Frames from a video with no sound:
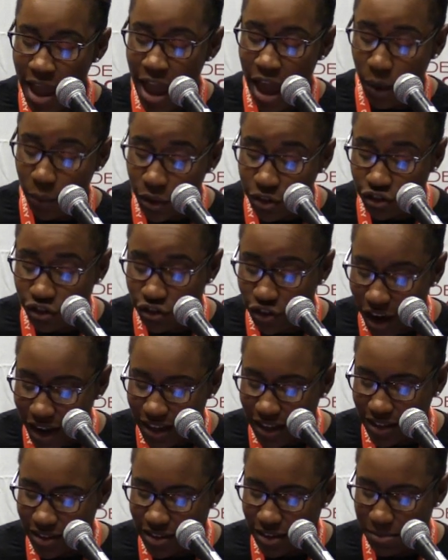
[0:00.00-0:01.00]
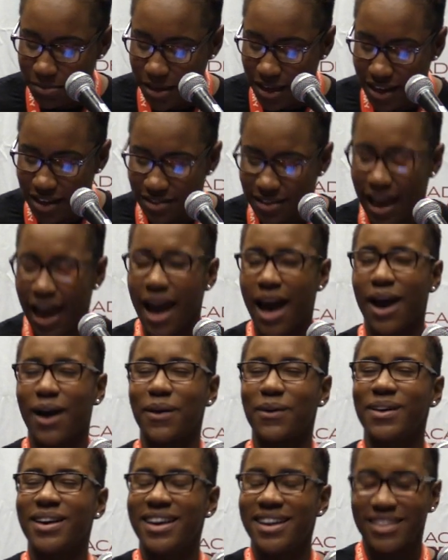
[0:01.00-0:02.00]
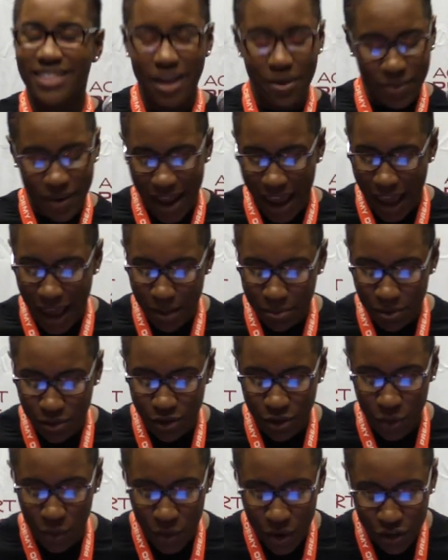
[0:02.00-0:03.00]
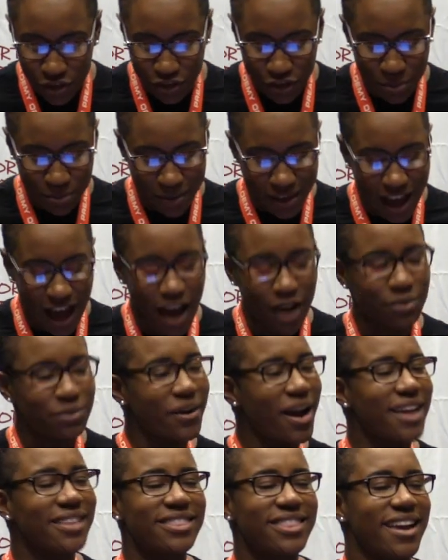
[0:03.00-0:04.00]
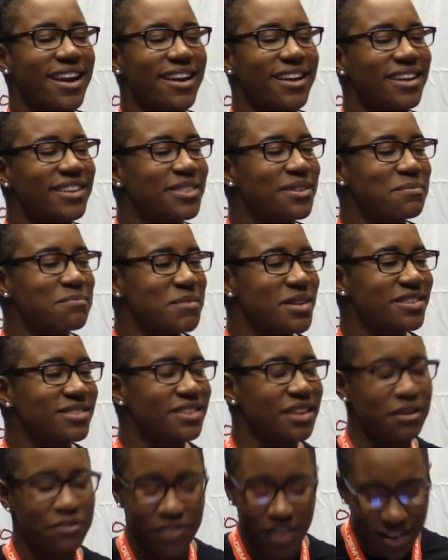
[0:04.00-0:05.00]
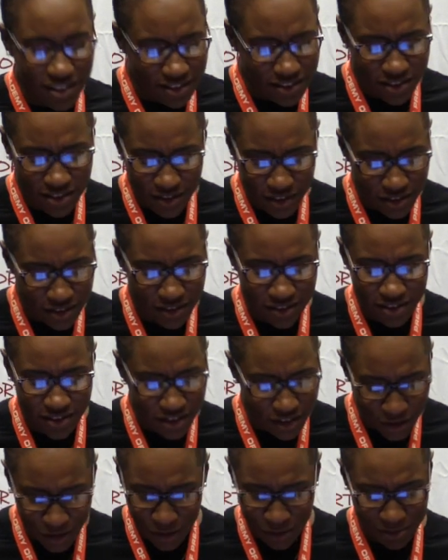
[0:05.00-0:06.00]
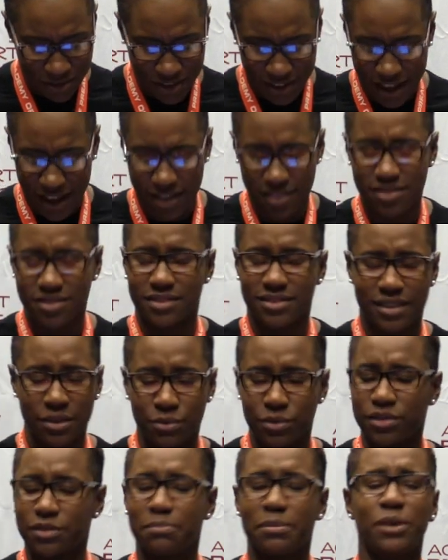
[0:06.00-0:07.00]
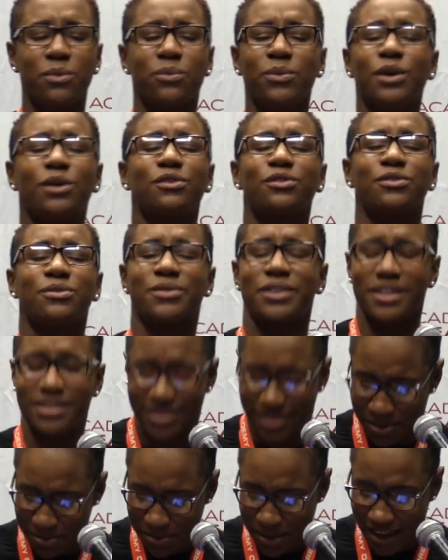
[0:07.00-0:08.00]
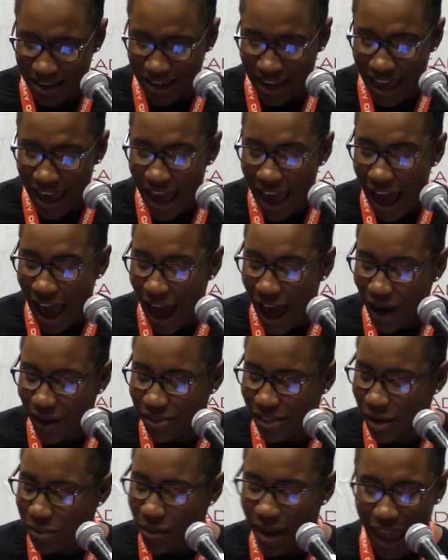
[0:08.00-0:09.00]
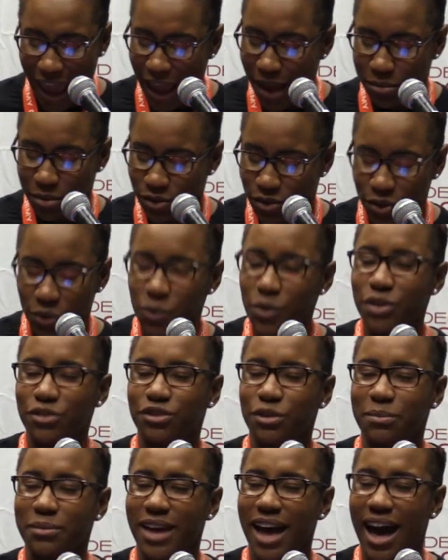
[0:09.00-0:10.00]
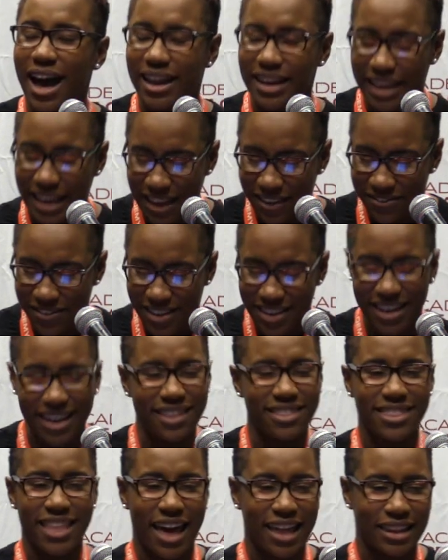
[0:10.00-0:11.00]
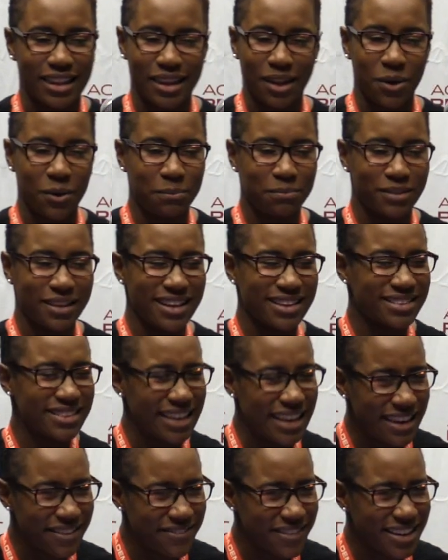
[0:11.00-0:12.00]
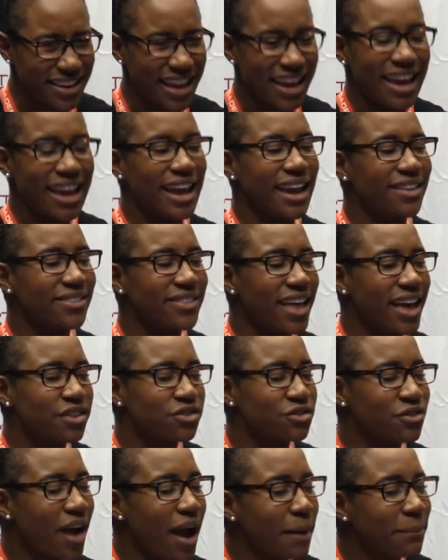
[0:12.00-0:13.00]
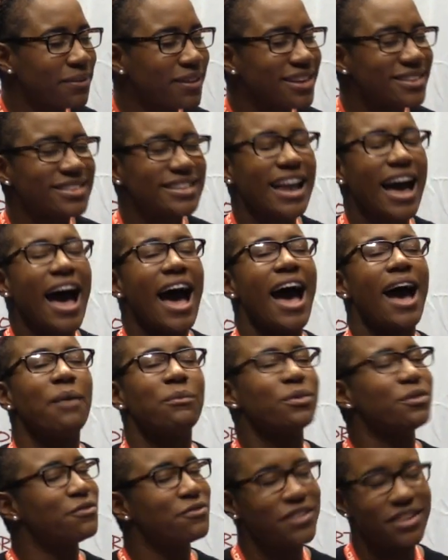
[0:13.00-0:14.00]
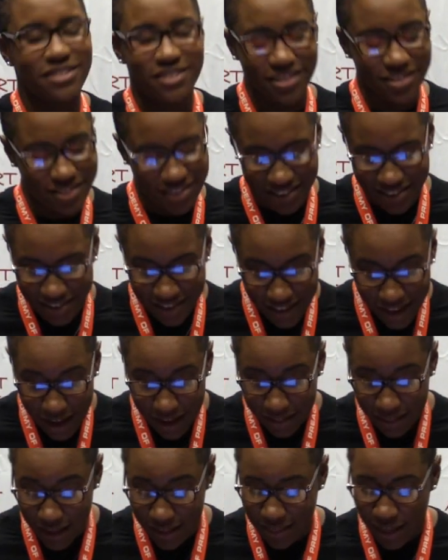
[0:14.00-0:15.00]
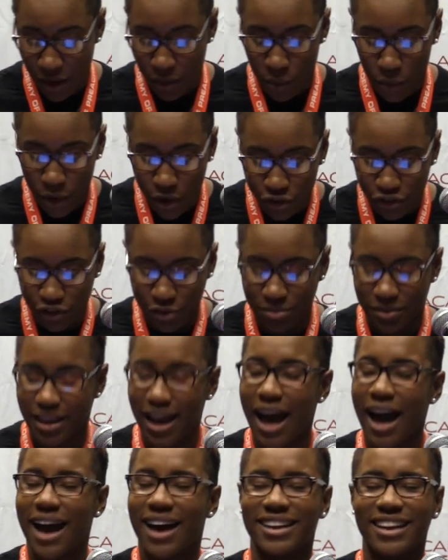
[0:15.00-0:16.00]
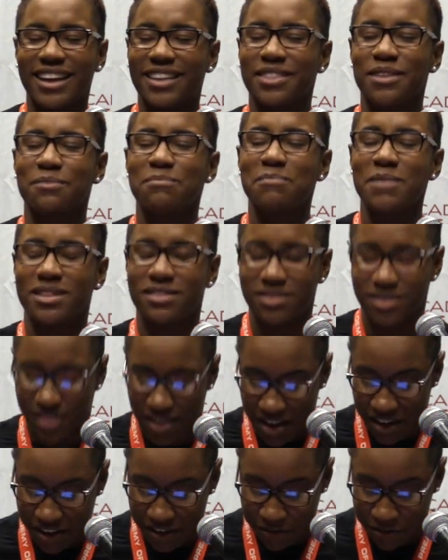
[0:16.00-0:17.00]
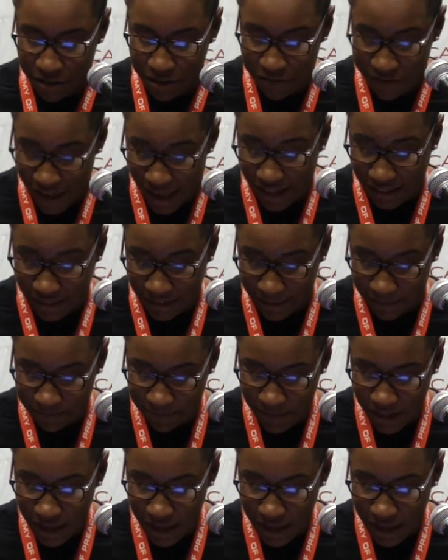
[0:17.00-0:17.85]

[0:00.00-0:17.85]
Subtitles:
And what's striking to me is how they were able to worship God right there in the midst of uncertain circumstances. It was bewildering to me how they were able to worship God even in that low place, even in that dry place. And I would venture to say that they worshiped God in the midst of a valley.